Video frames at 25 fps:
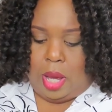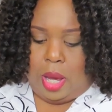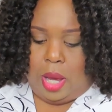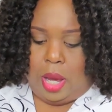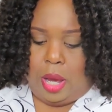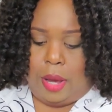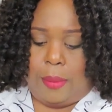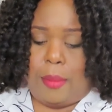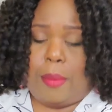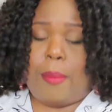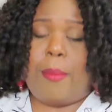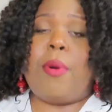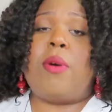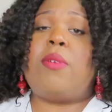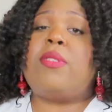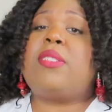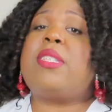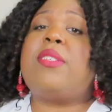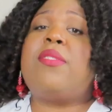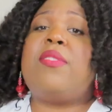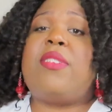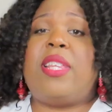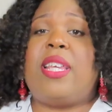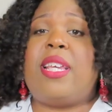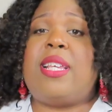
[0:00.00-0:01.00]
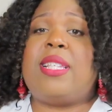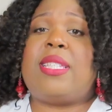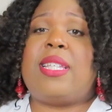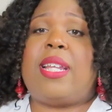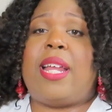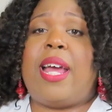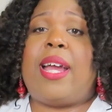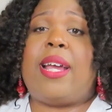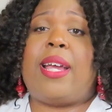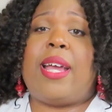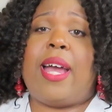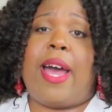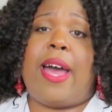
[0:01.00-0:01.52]
Um, most of the things that
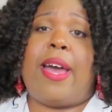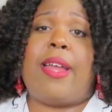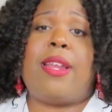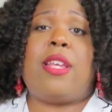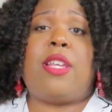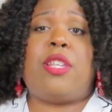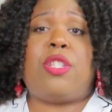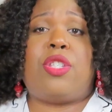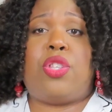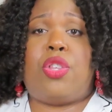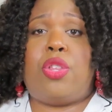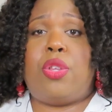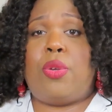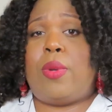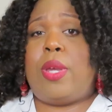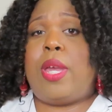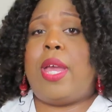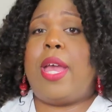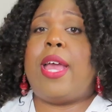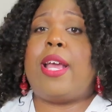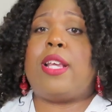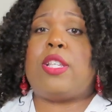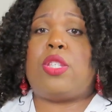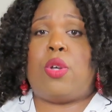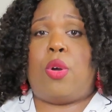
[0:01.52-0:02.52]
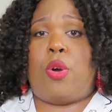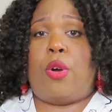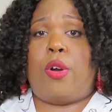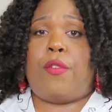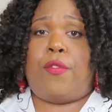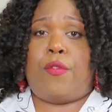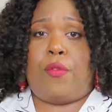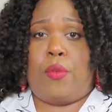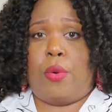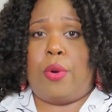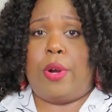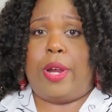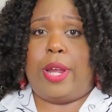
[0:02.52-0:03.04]
I got is 3X or
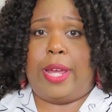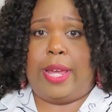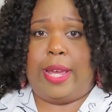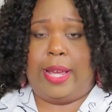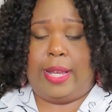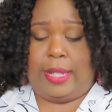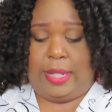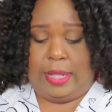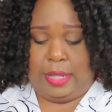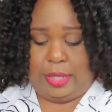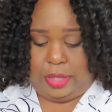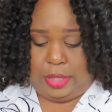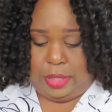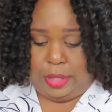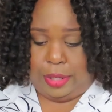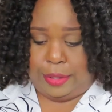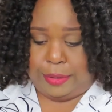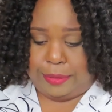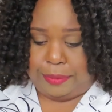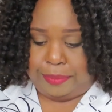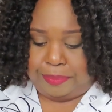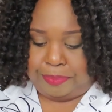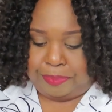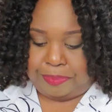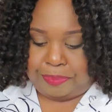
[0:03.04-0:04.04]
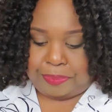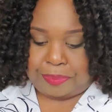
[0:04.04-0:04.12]
4X. So,